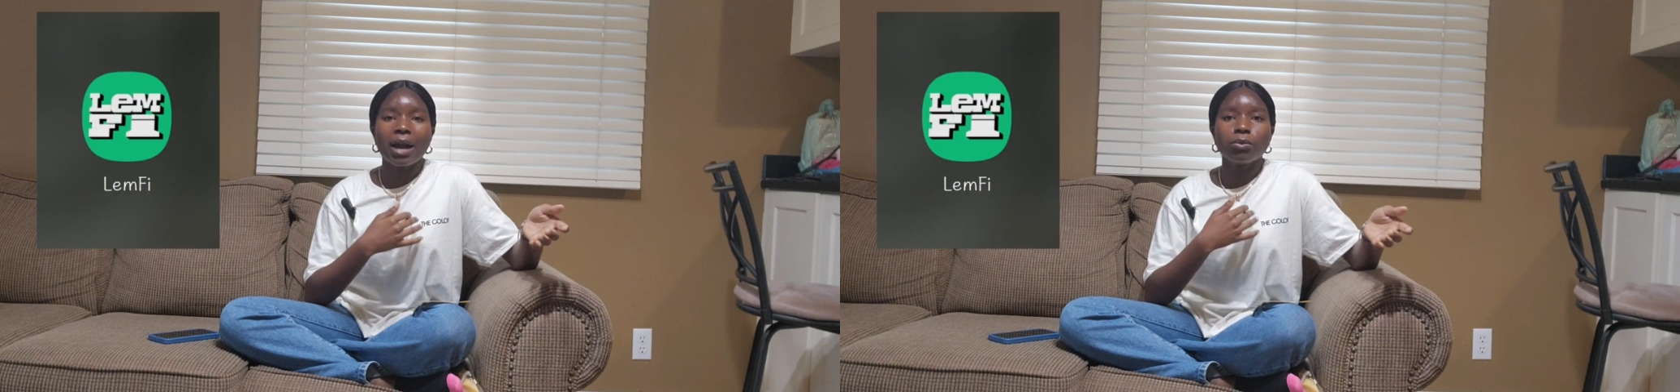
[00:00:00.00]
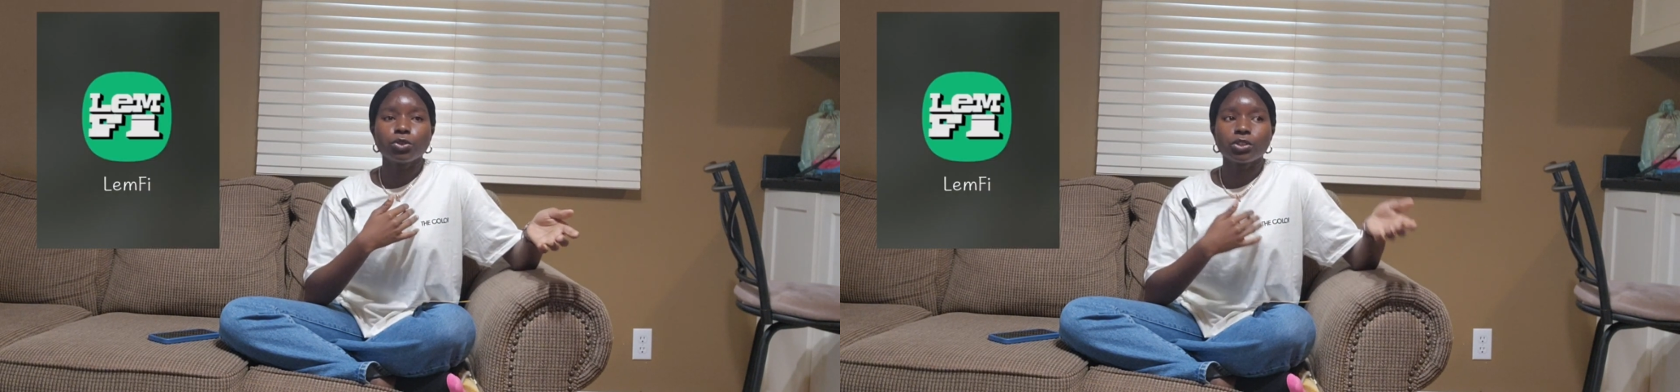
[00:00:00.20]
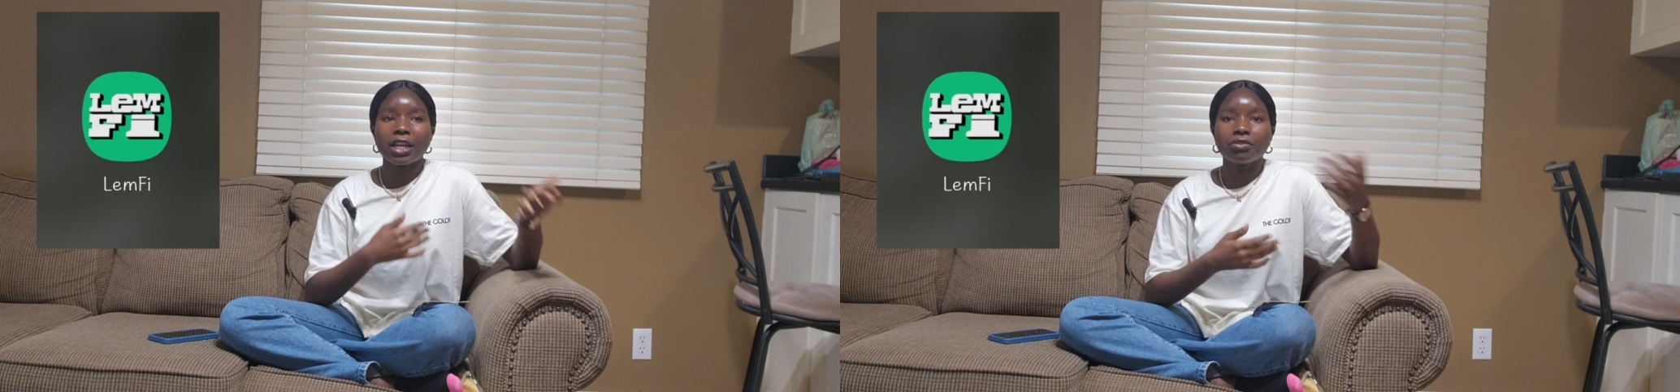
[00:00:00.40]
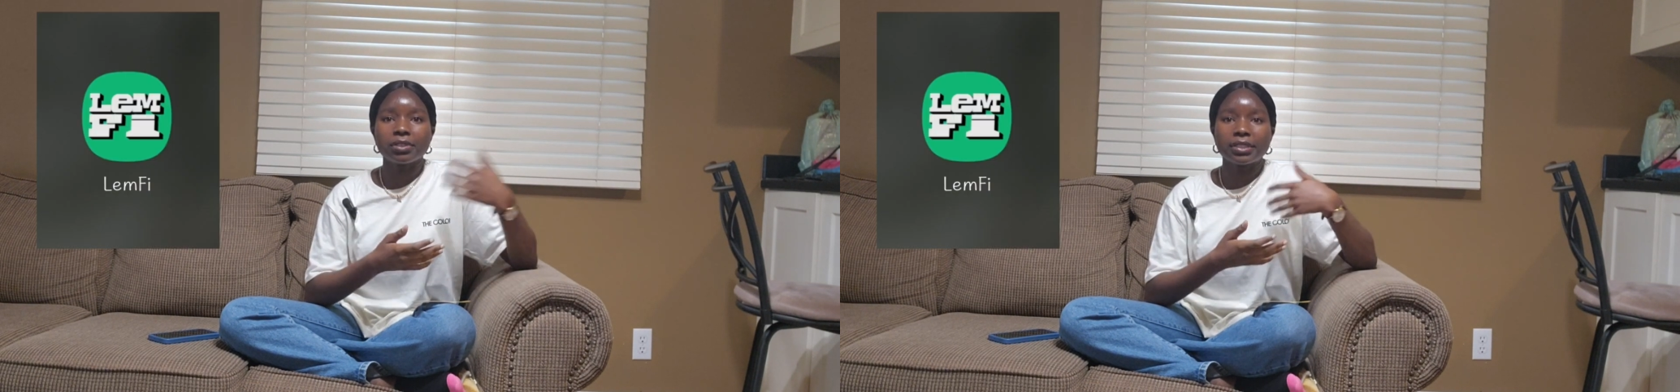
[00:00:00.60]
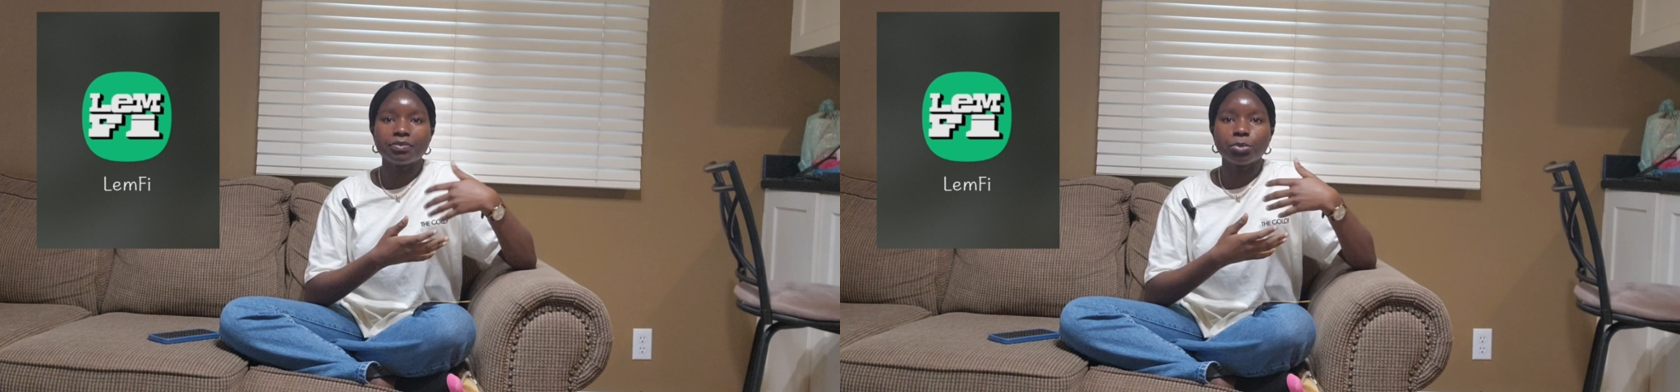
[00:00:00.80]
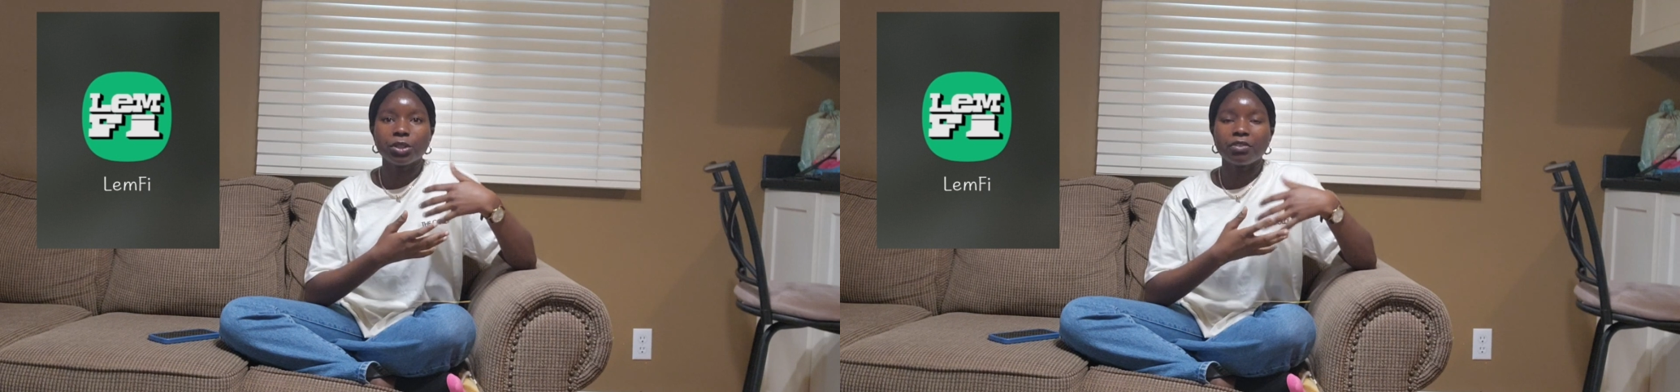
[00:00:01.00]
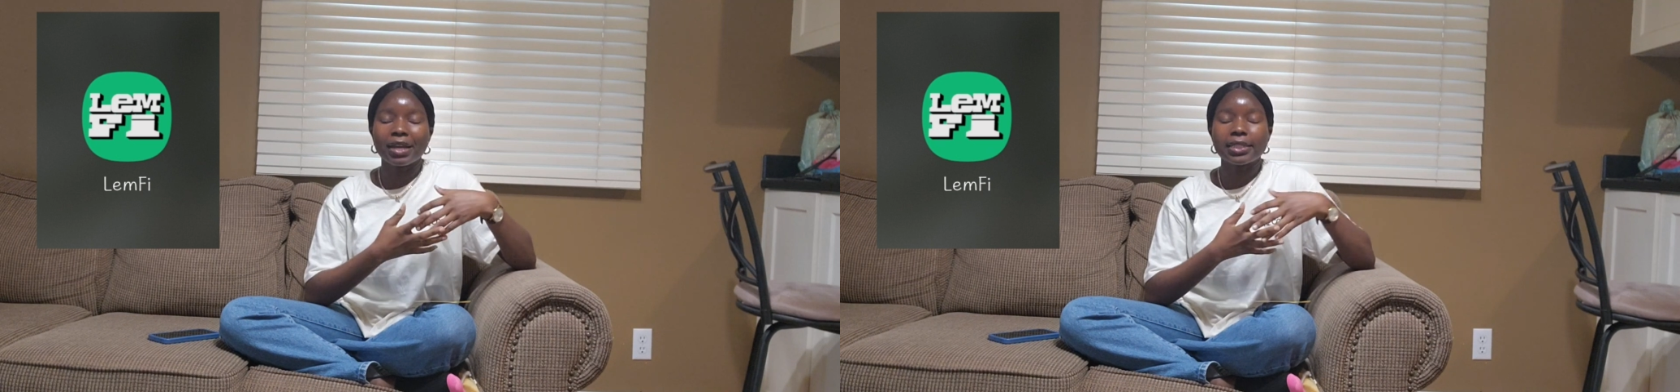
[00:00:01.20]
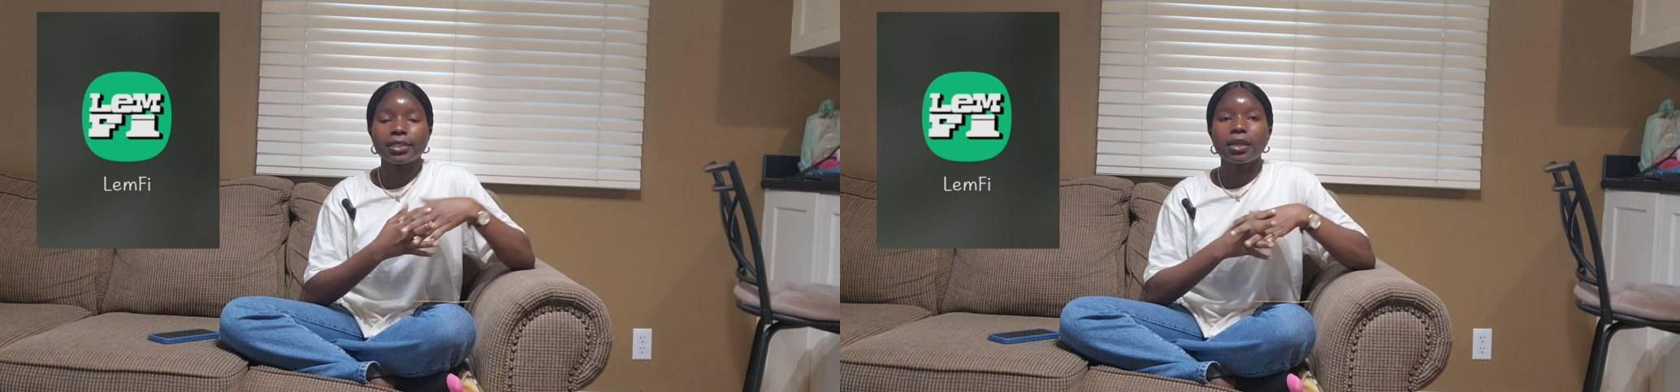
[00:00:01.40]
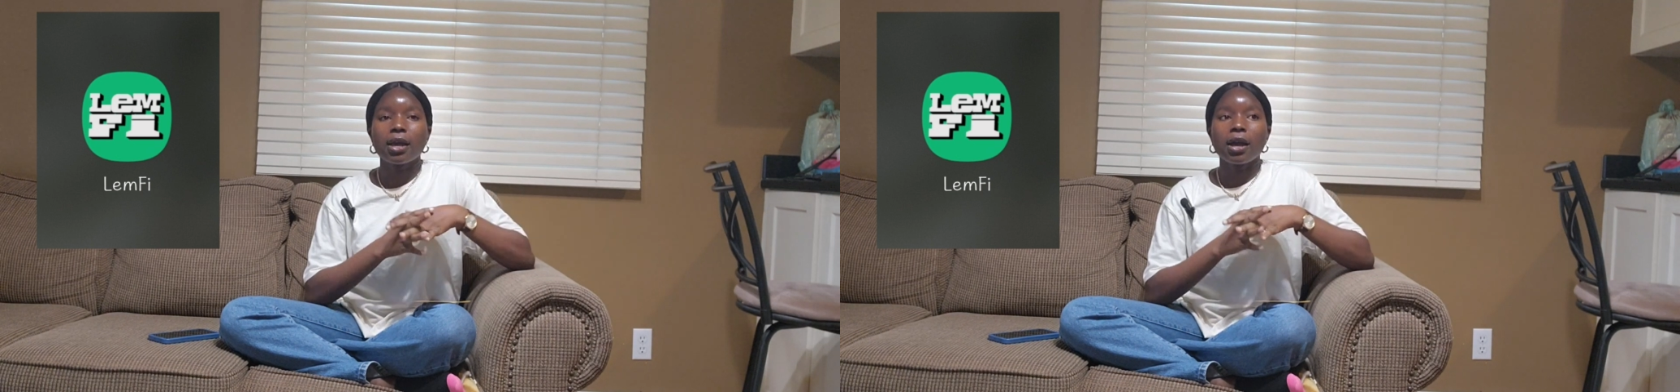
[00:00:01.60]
How would you like receive money, right?